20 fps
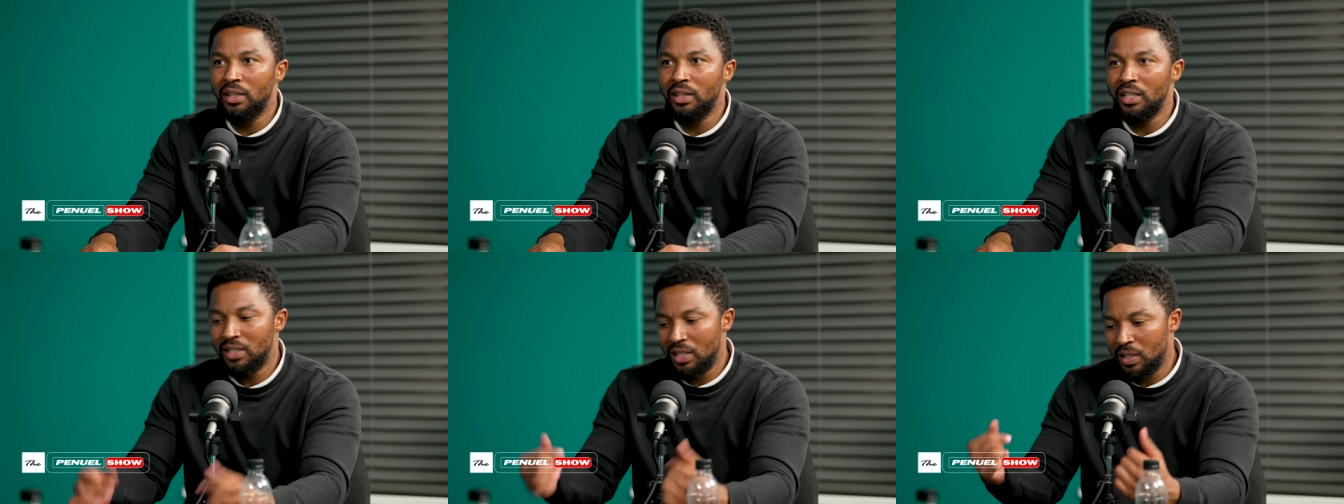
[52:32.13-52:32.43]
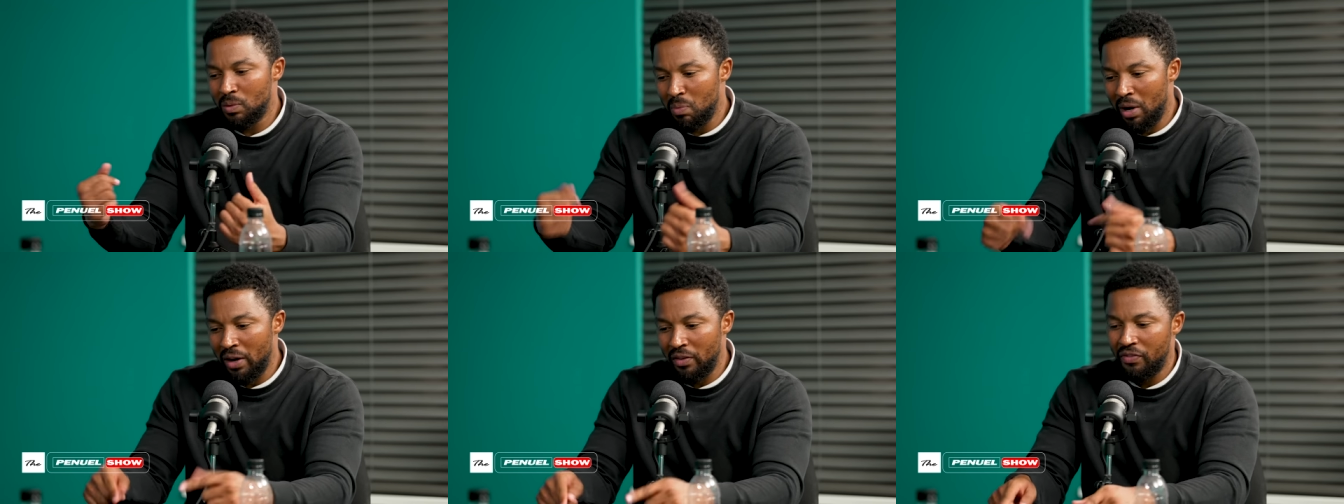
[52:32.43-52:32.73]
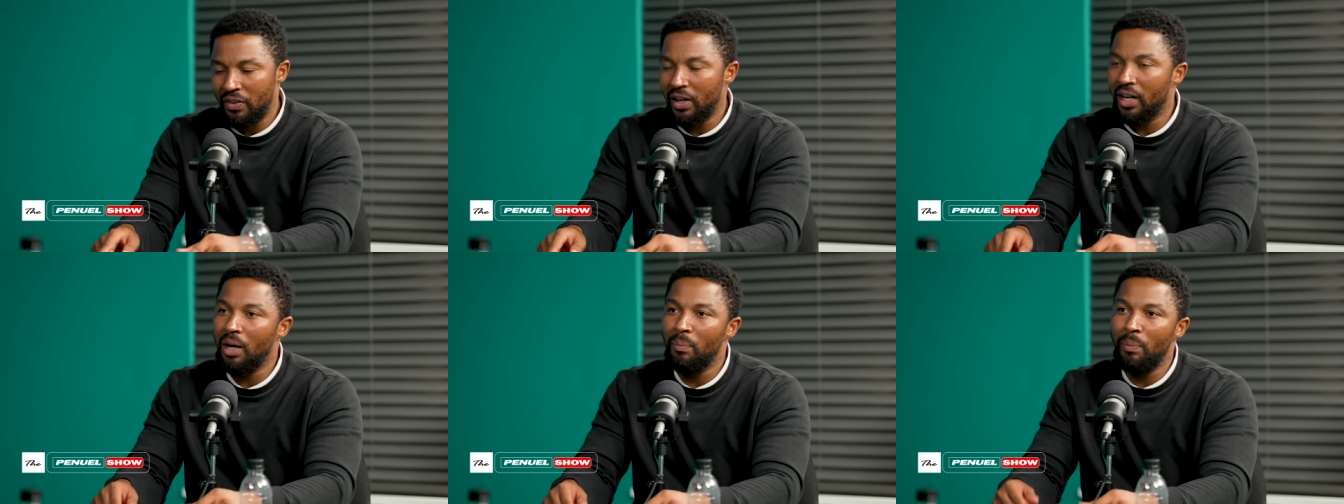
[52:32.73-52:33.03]
this is my
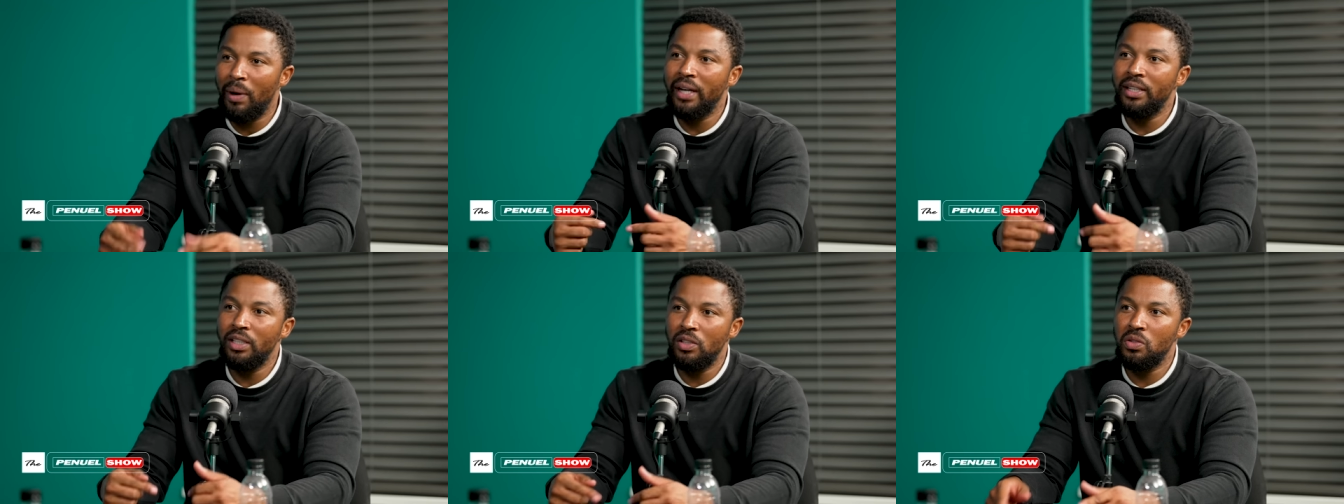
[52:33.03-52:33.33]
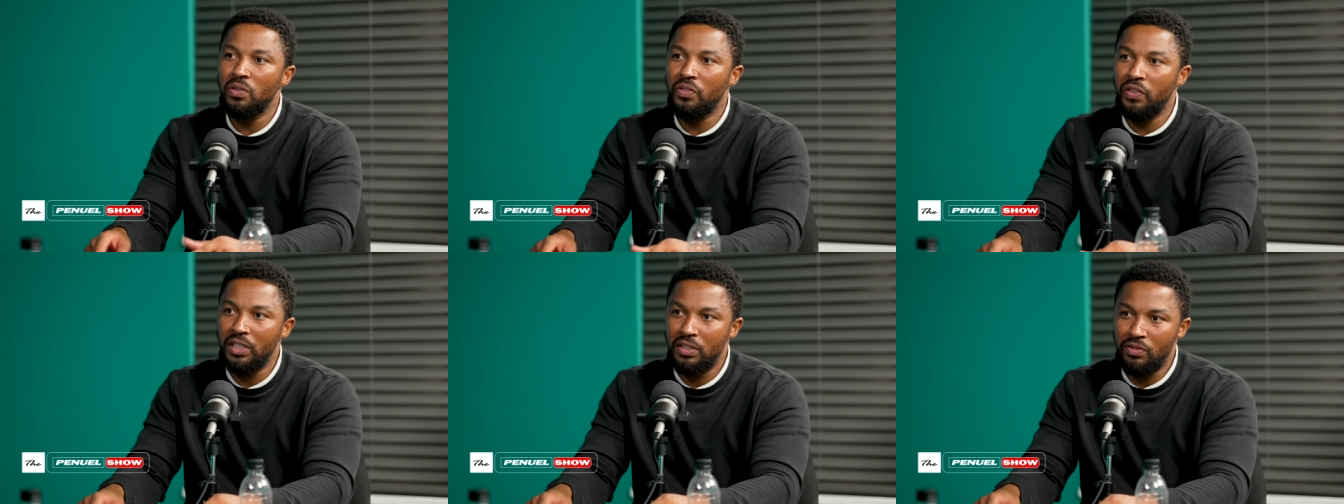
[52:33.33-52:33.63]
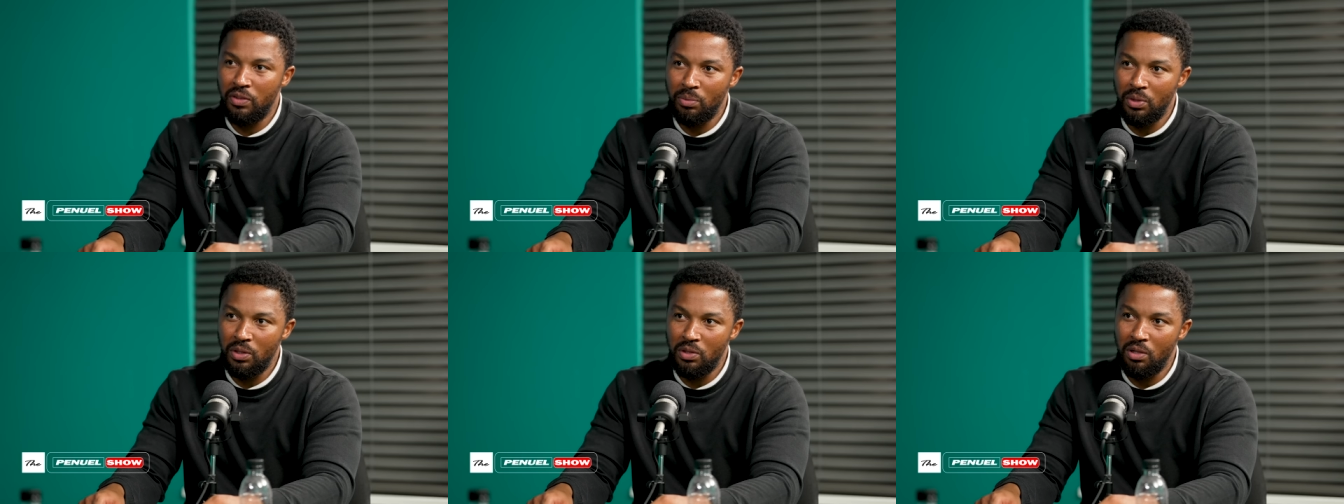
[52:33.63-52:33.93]
fuck up I need to fix
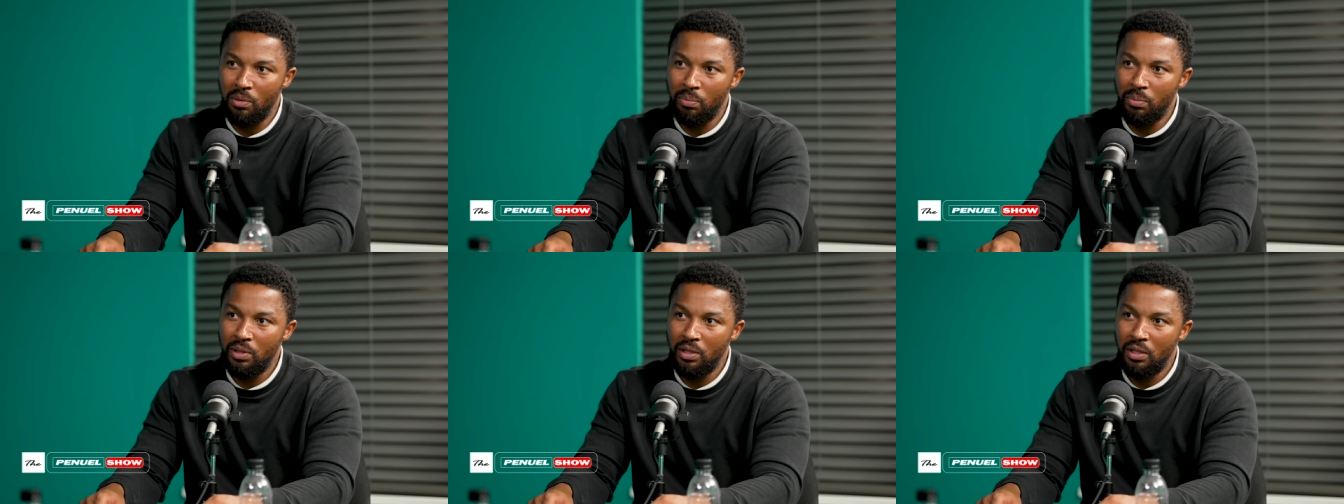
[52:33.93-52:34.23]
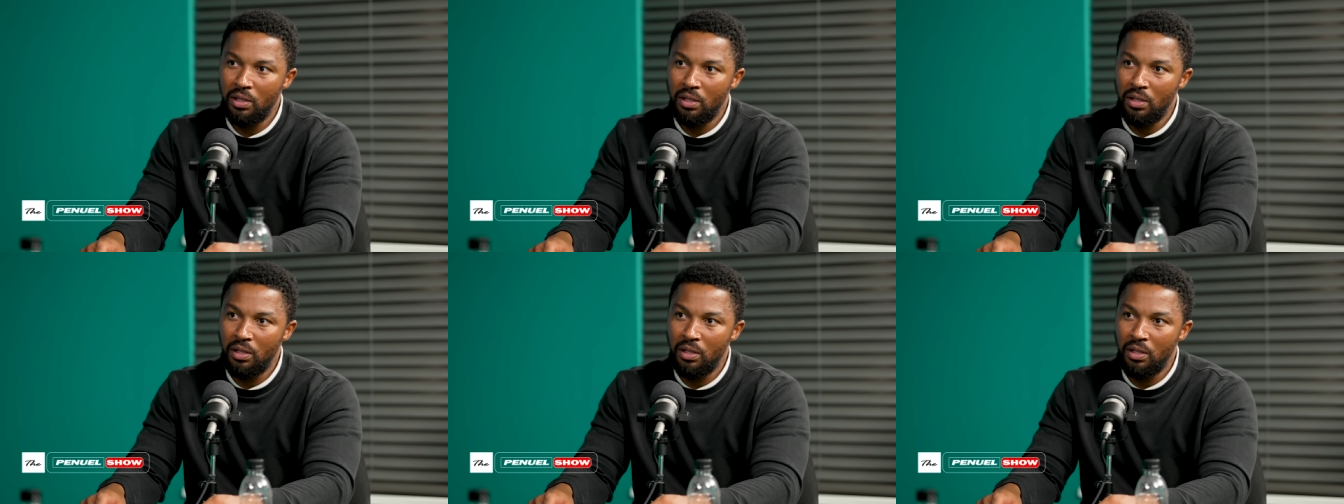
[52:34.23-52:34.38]
from the top?